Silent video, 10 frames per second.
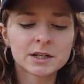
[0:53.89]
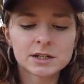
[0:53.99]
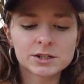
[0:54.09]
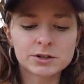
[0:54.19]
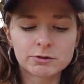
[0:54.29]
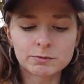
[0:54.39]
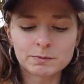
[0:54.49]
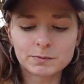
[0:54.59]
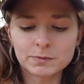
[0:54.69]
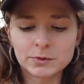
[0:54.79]
So,
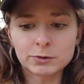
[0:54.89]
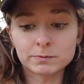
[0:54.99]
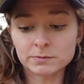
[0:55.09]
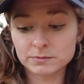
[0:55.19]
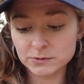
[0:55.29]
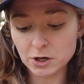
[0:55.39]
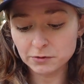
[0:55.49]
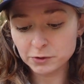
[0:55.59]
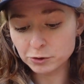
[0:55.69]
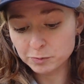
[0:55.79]
card
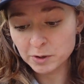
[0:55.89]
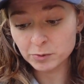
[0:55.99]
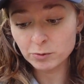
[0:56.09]
for group number